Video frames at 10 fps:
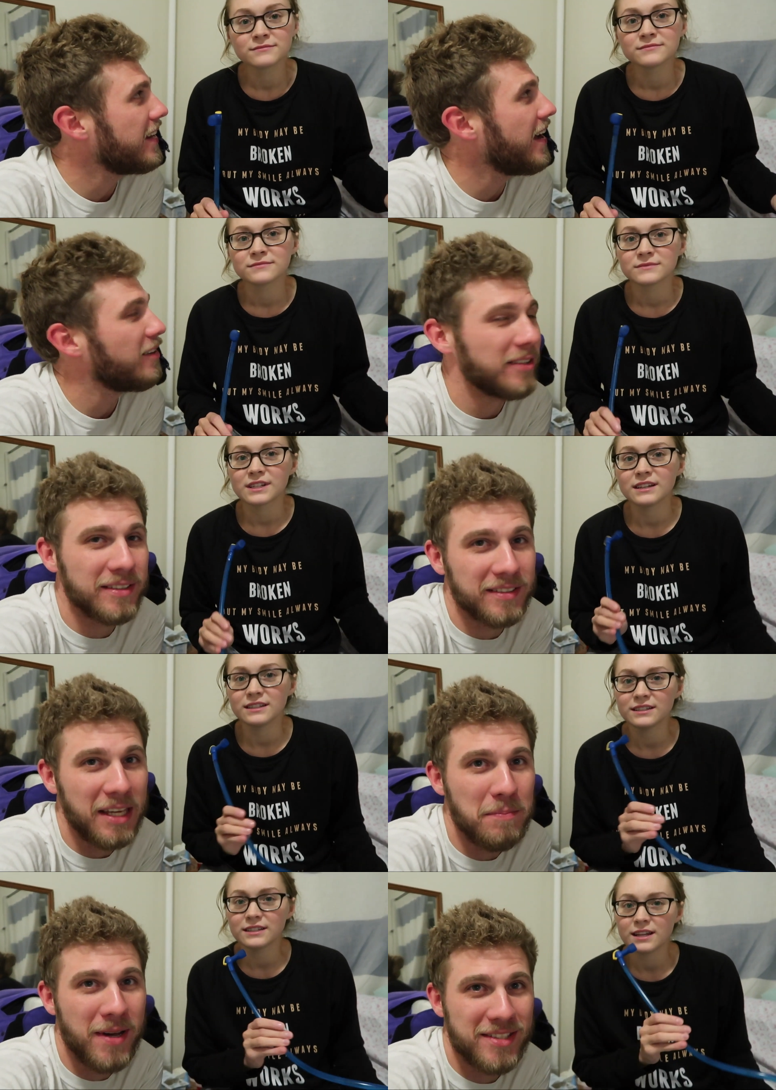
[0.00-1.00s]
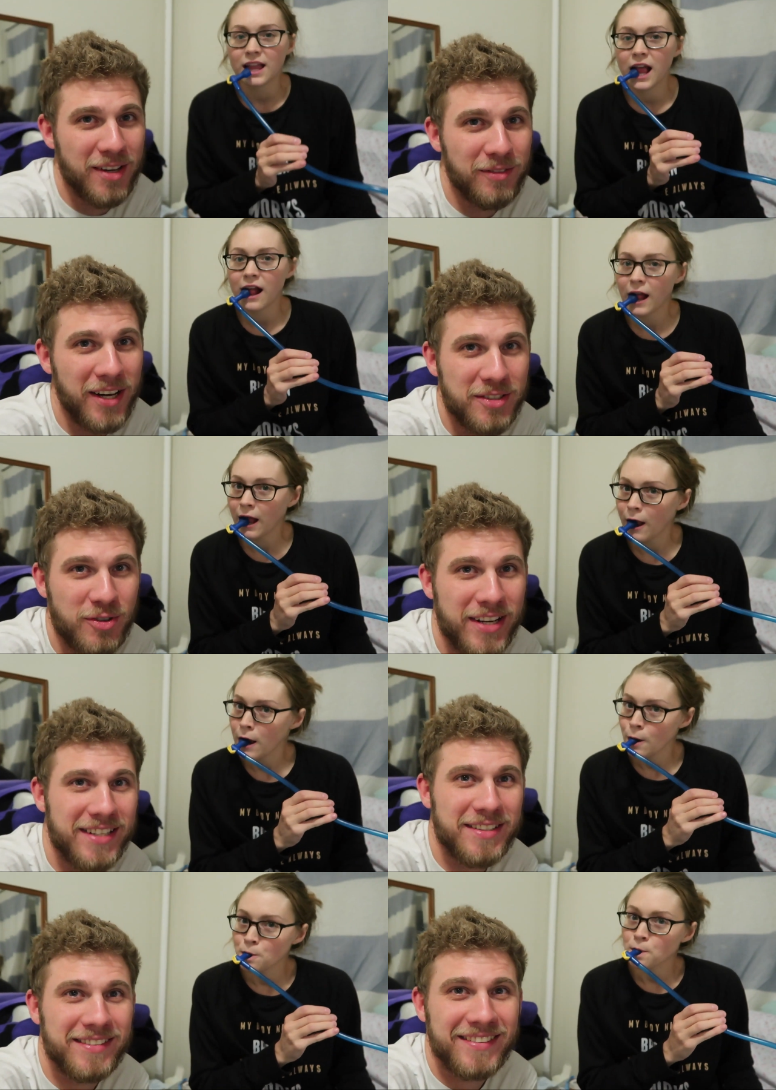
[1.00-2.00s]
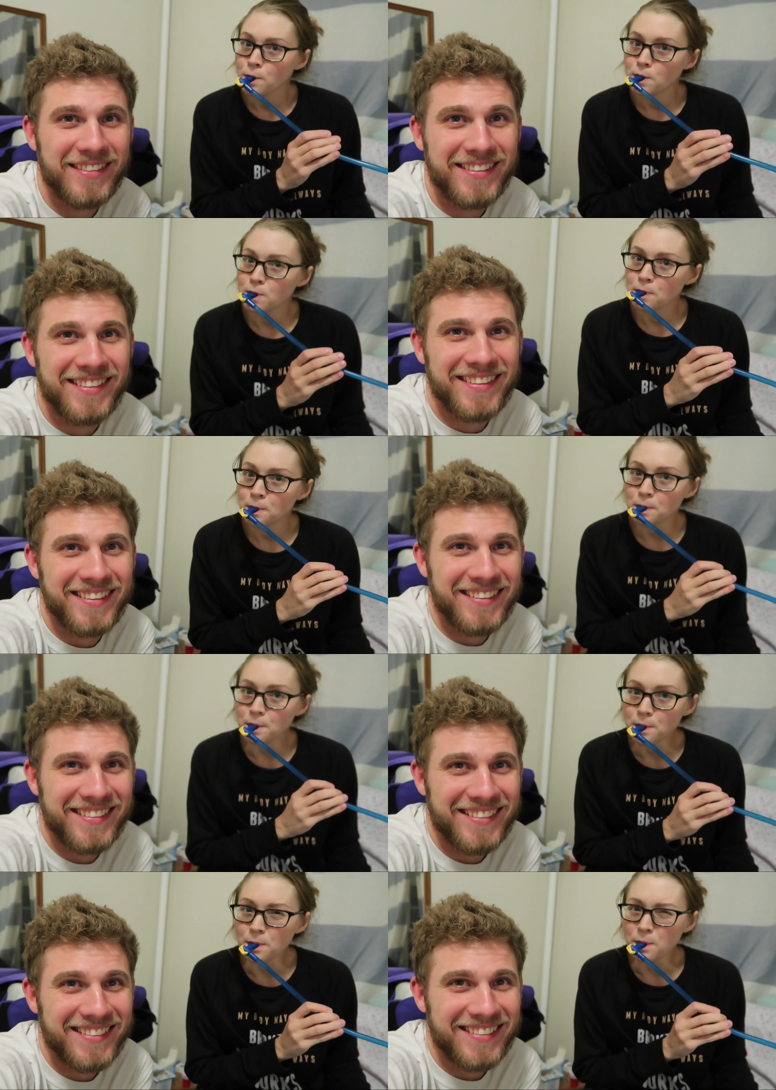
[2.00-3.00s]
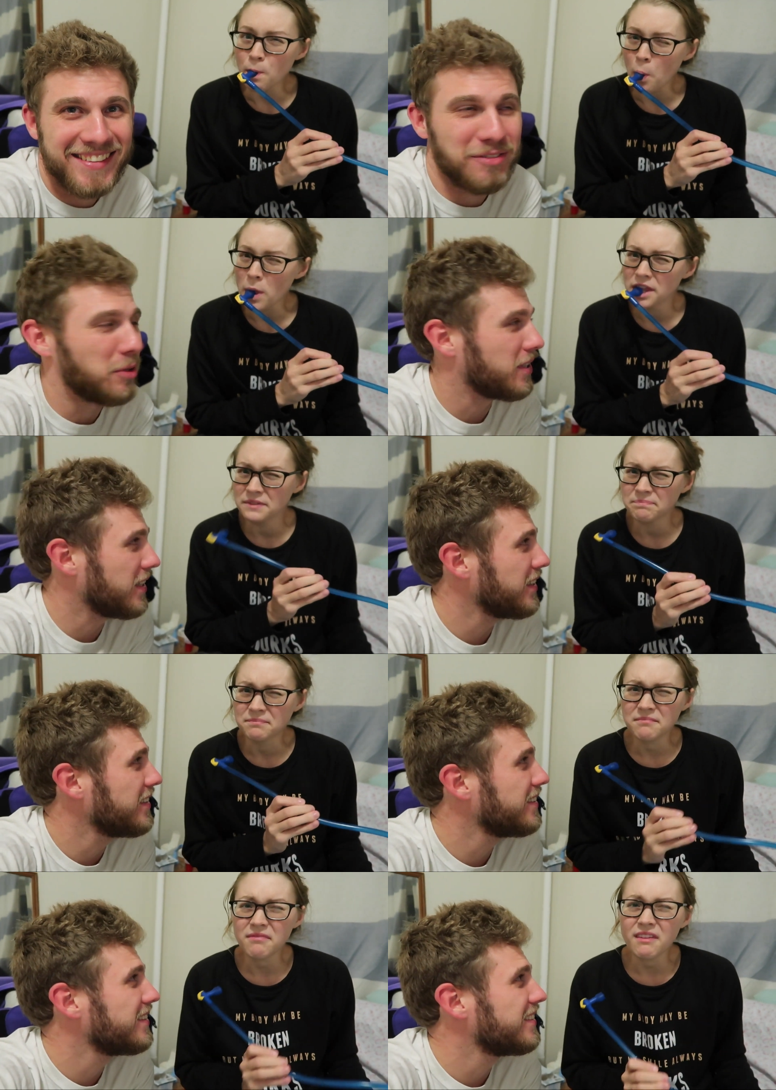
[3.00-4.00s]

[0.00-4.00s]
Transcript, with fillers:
Speaker 1: that out and keep myself hydrated. Is it working?